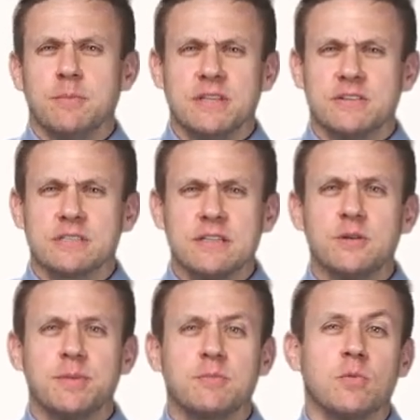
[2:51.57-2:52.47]
but there's a
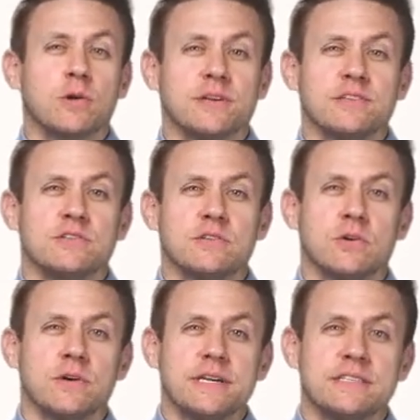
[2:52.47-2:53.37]
little bit more to the
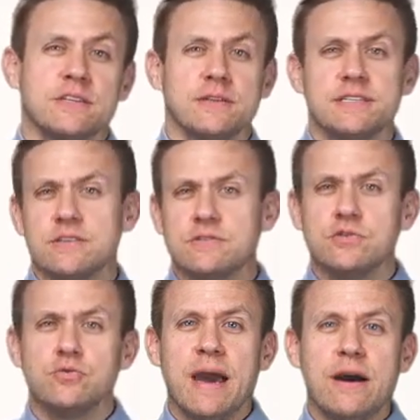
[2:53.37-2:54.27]
story. So let's
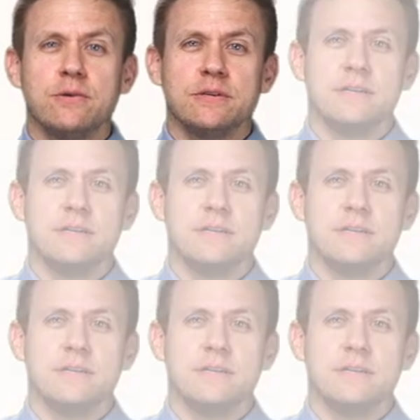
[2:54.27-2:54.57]
zoom out